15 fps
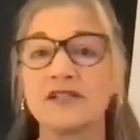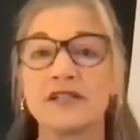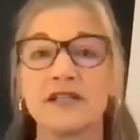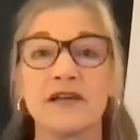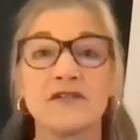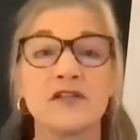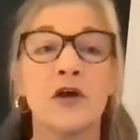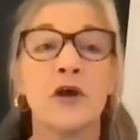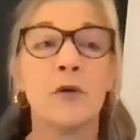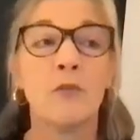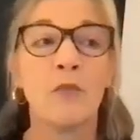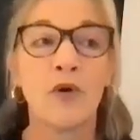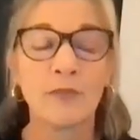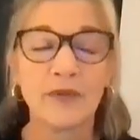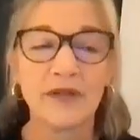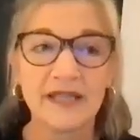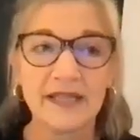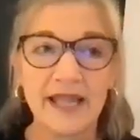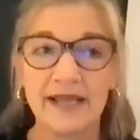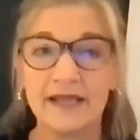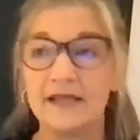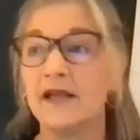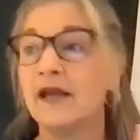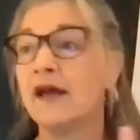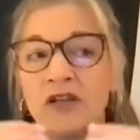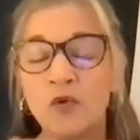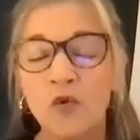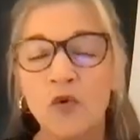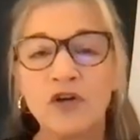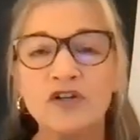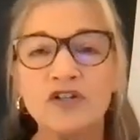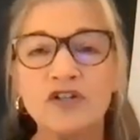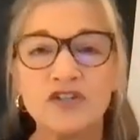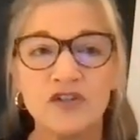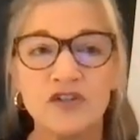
ourselves more polite in order